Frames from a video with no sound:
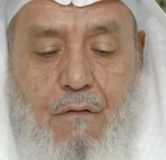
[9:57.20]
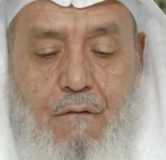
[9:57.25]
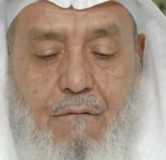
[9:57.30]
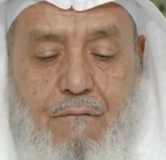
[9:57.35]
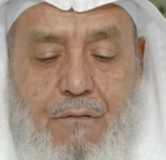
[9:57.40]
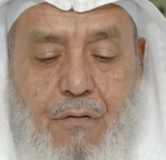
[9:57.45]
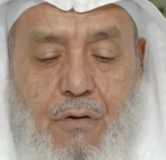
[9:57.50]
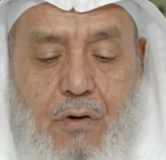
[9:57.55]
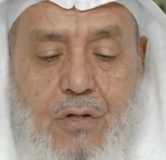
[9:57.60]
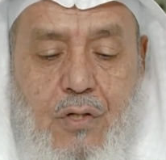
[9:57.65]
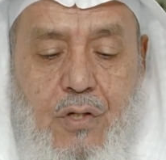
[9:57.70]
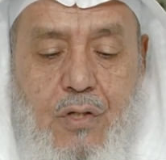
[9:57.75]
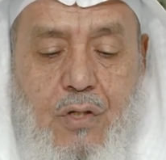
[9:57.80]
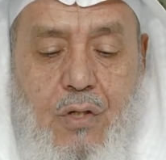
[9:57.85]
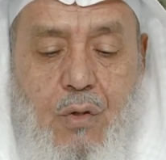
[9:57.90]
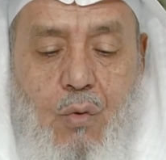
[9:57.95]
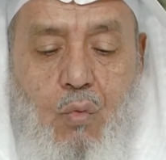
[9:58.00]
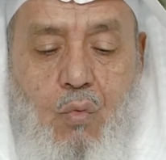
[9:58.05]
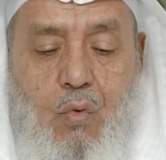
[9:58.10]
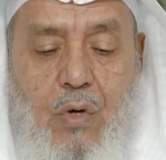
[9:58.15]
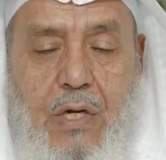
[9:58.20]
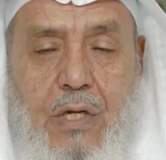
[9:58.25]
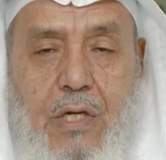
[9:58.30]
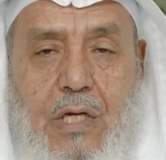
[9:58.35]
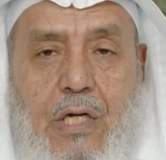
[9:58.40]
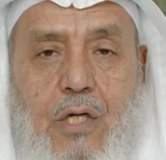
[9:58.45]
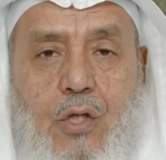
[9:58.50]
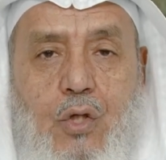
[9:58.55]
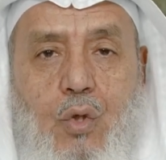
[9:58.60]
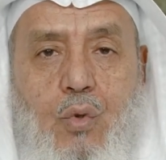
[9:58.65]
First, we
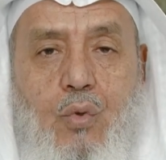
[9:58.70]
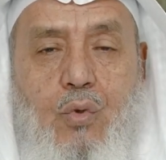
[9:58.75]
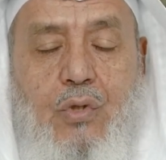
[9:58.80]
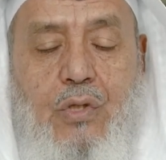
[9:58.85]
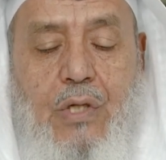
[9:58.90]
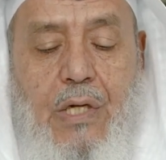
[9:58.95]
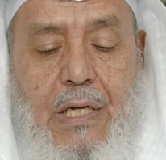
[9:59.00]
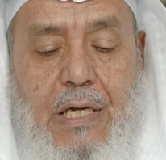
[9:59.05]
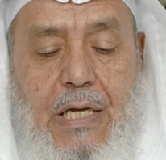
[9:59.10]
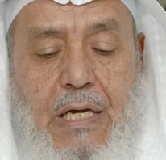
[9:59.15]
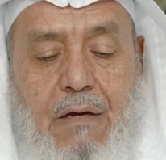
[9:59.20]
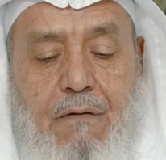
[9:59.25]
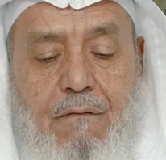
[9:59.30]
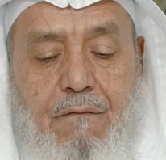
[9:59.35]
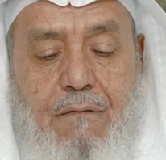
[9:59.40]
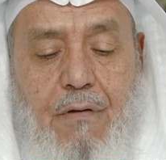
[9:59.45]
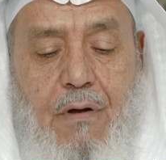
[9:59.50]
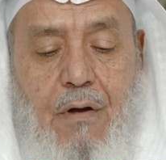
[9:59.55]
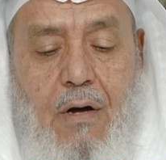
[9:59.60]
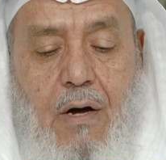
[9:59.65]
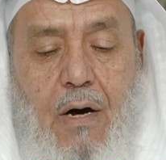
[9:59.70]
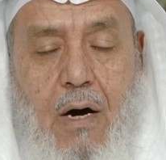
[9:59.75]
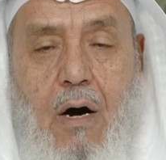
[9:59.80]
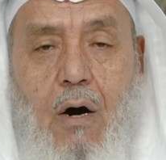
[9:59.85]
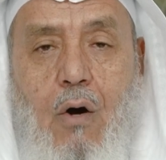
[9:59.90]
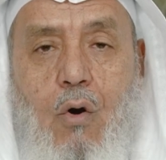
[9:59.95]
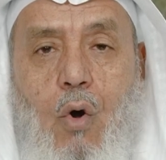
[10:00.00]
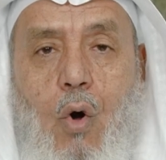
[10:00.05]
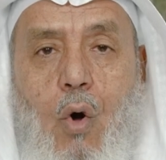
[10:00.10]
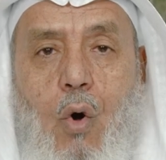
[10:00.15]
need you to leave
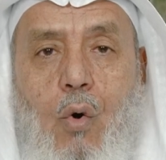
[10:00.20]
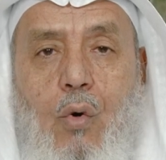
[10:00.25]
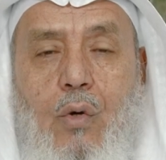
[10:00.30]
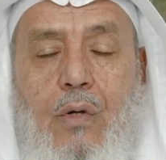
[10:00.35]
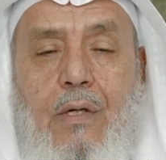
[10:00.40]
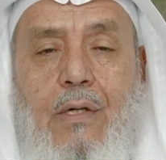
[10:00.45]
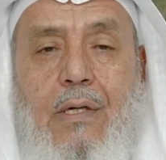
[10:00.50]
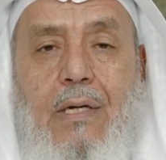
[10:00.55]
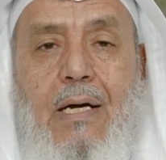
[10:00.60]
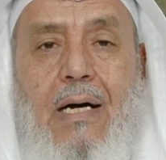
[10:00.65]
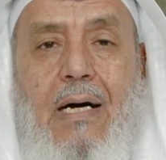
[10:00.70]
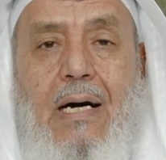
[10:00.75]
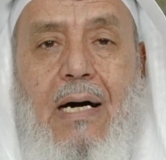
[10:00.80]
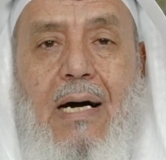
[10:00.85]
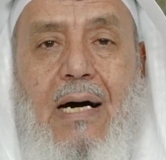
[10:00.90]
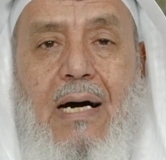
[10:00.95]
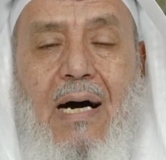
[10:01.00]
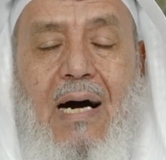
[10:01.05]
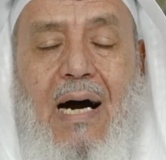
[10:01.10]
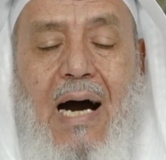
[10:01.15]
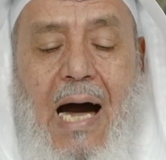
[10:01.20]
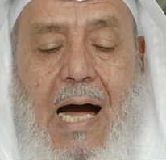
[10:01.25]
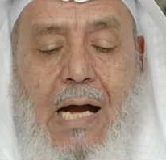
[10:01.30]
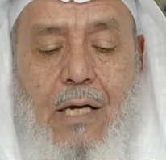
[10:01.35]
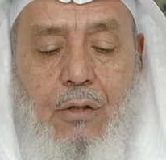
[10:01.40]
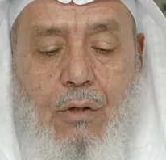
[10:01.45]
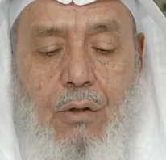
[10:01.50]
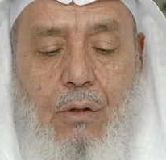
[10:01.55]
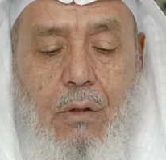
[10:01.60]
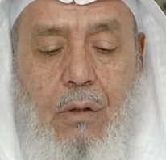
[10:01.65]
our own
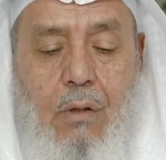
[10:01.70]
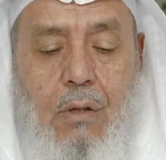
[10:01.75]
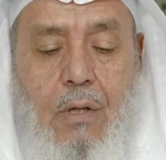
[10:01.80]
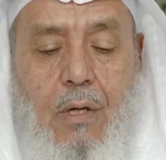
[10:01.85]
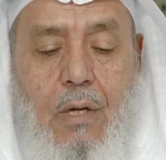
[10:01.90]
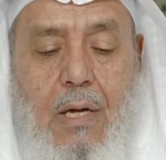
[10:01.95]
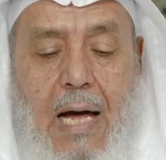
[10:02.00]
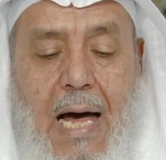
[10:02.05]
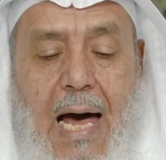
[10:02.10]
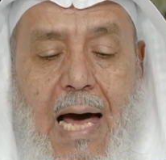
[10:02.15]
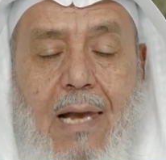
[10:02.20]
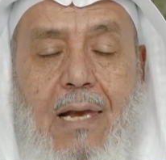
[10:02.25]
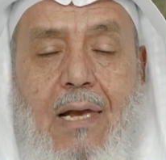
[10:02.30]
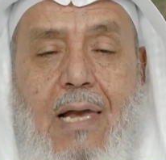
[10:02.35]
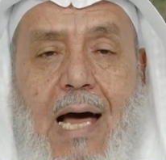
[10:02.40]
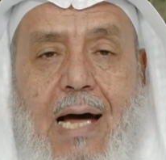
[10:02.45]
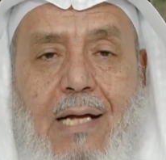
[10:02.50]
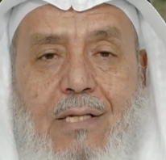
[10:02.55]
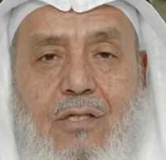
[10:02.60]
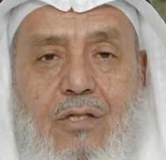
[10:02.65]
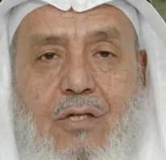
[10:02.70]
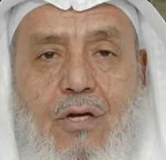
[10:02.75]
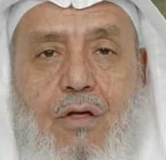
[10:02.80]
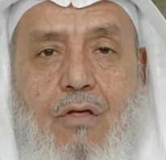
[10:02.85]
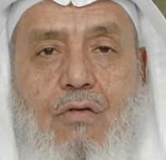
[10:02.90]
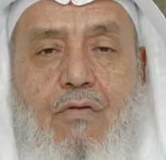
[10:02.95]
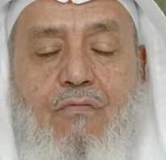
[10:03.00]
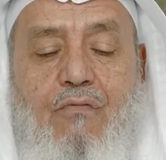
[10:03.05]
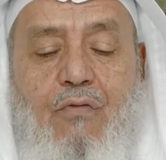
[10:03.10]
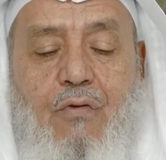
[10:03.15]
idol, Allat,
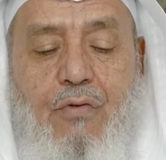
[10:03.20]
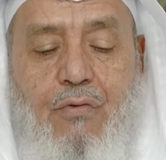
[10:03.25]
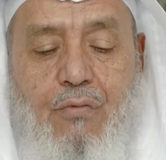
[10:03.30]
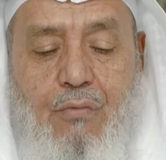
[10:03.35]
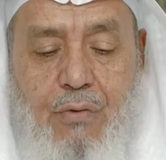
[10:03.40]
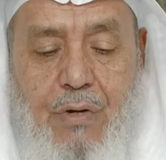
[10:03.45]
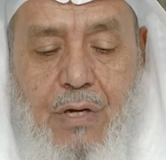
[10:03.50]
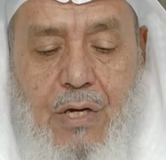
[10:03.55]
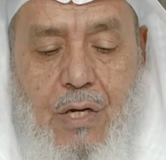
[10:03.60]
for 3